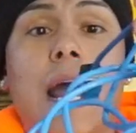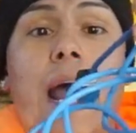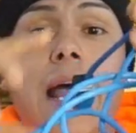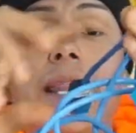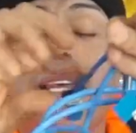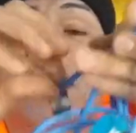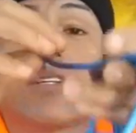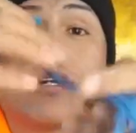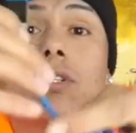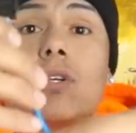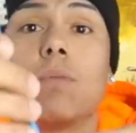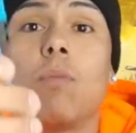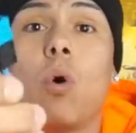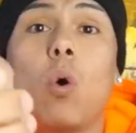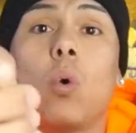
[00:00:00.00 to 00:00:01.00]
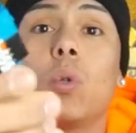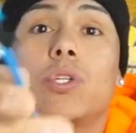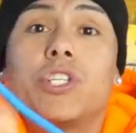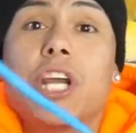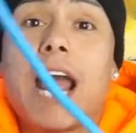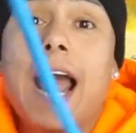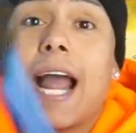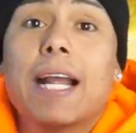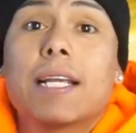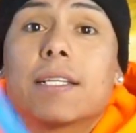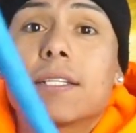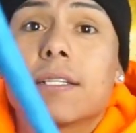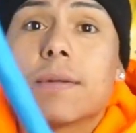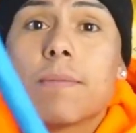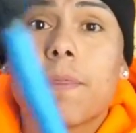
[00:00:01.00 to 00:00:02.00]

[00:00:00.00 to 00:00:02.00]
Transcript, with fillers: and these are some old jacks.